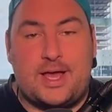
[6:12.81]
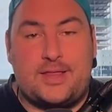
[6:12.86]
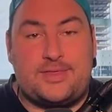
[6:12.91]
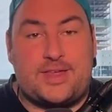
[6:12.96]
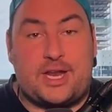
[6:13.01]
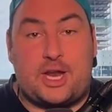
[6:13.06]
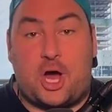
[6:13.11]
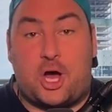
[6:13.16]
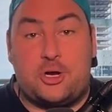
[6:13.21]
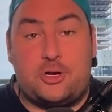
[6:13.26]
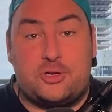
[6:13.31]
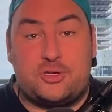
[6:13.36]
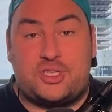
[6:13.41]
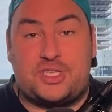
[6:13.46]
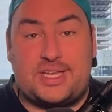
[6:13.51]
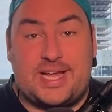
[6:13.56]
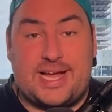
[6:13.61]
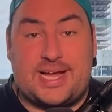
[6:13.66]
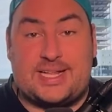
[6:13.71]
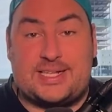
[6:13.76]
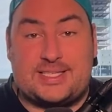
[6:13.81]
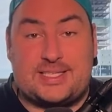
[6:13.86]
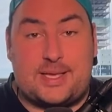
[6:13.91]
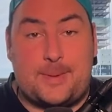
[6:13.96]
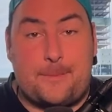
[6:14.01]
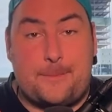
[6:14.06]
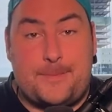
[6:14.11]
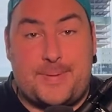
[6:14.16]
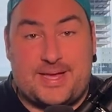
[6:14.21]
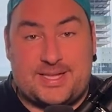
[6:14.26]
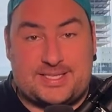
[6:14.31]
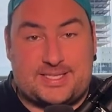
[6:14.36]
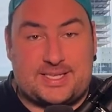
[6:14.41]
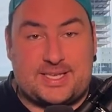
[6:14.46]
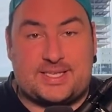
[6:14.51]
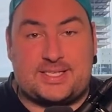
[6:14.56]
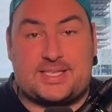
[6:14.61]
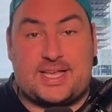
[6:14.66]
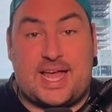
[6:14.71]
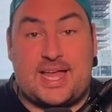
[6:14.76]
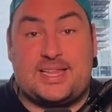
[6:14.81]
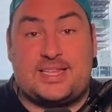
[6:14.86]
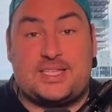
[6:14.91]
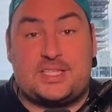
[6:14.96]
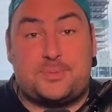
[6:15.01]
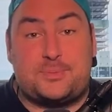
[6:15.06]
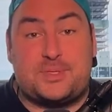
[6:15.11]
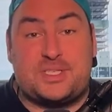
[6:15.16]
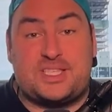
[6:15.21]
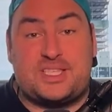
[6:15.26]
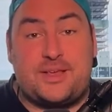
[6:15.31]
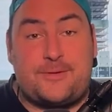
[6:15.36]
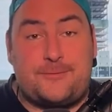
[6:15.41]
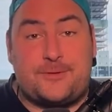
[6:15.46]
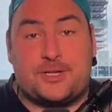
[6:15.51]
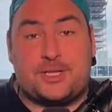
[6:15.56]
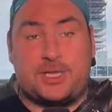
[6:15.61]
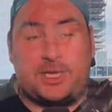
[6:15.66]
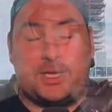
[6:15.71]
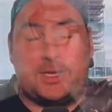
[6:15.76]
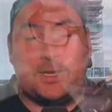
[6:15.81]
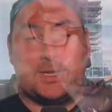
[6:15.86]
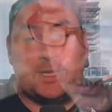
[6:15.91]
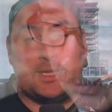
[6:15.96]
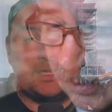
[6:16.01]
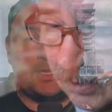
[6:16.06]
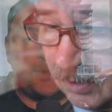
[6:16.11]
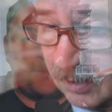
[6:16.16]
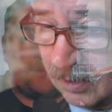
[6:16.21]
that understands business and specifically the